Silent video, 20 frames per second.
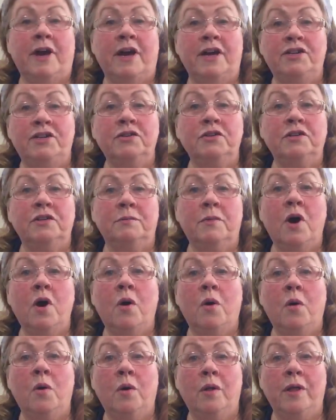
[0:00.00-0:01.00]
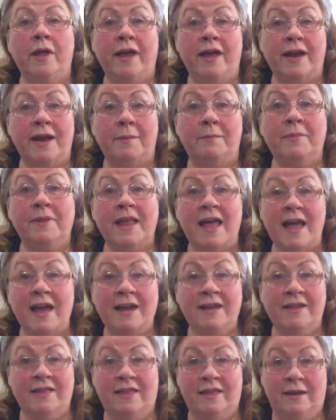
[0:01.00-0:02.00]
I took them whole and I
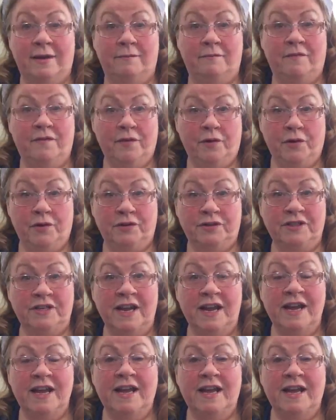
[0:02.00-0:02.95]
blackened them first